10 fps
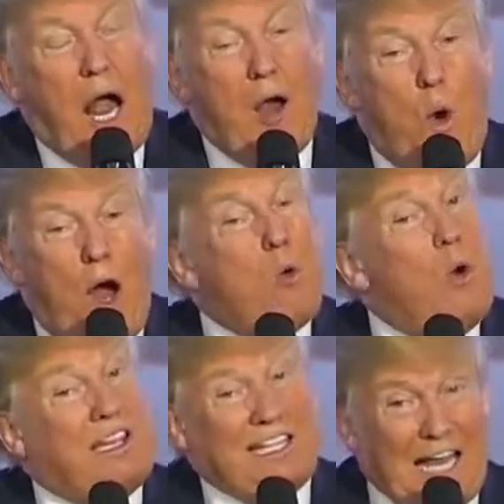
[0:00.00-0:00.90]
I won
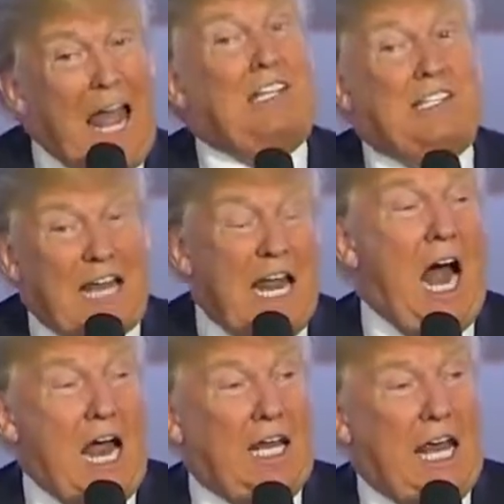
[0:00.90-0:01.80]
with less than
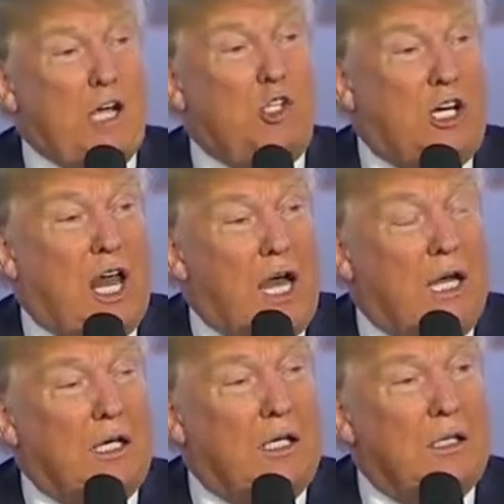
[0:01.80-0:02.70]
highly
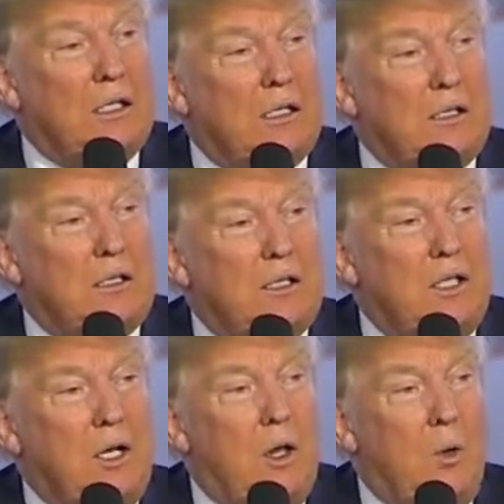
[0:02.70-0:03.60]
educated.
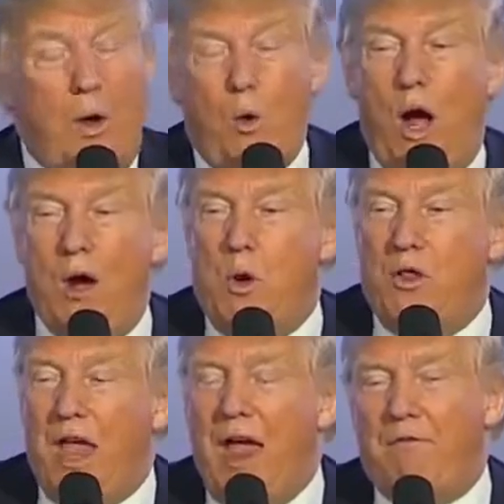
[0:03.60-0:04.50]
We won
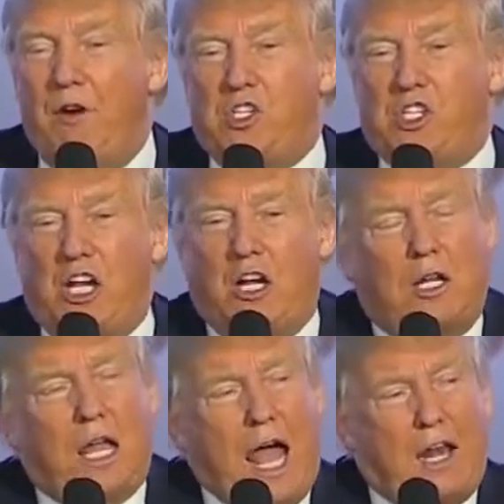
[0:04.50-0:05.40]
with every single
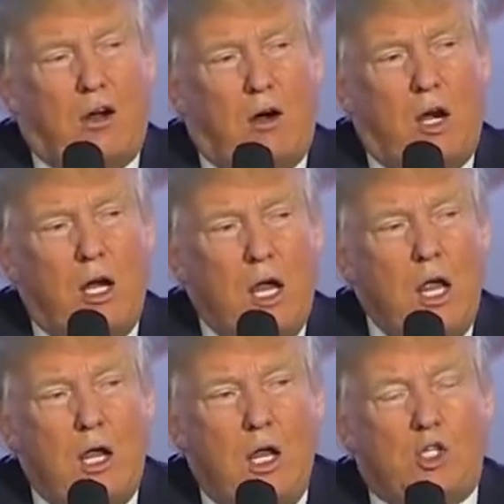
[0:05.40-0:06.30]
category.
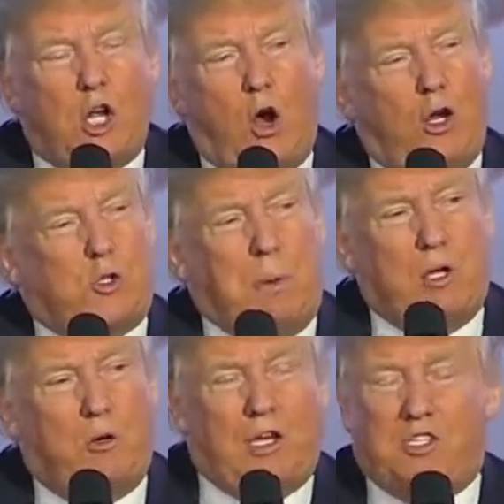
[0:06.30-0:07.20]
So it's been
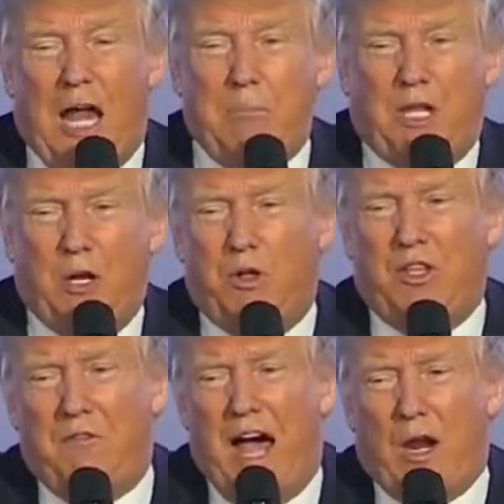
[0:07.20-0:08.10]
great. Same thing with
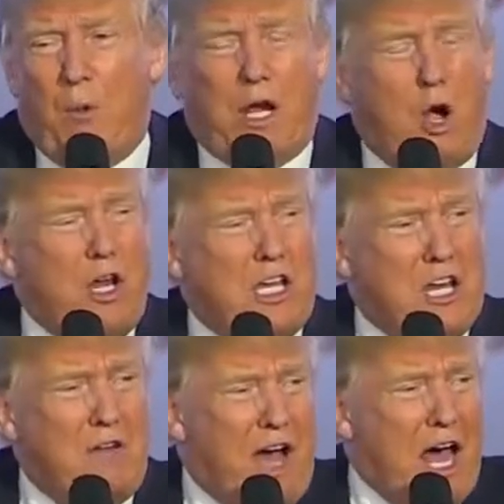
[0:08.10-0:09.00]
Nevada. We go into
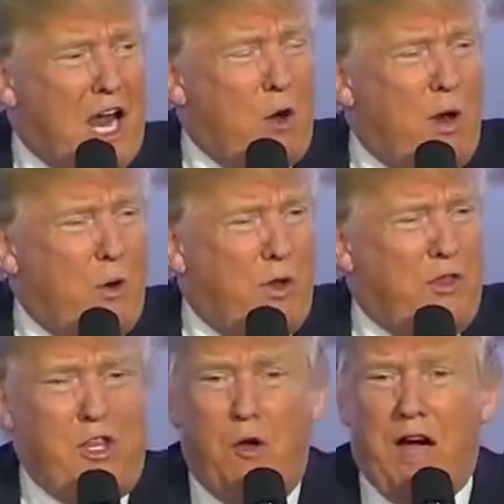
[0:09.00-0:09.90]
Nevada. I win
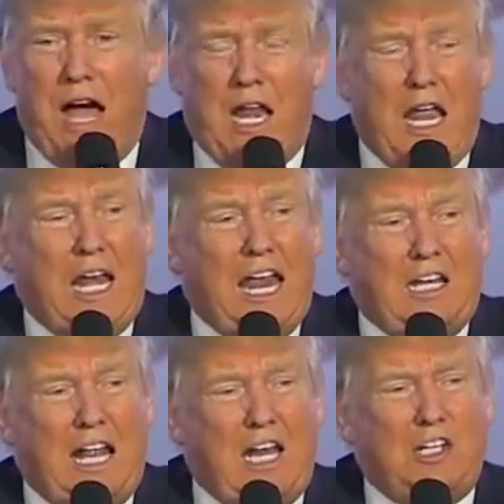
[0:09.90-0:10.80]
with Nevada in a
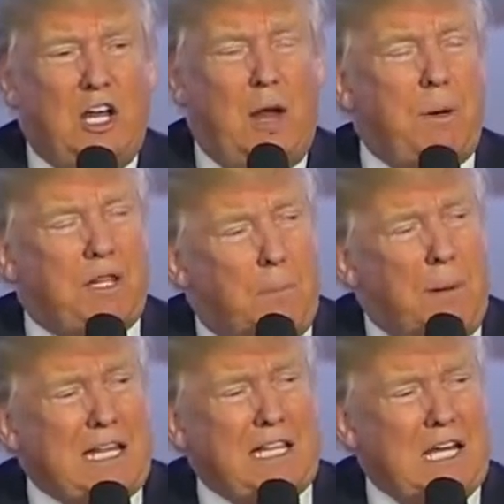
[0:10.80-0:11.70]
landslide. But the
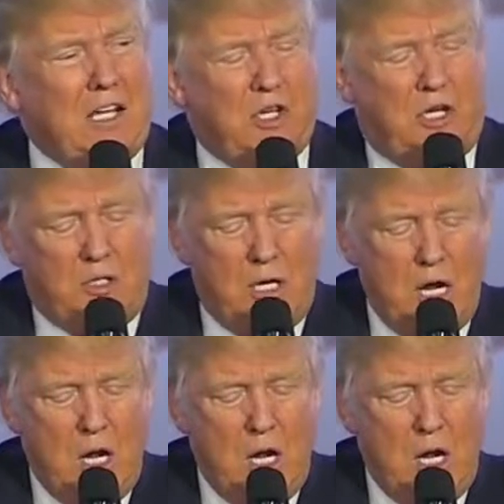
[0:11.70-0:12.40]
big thing is this.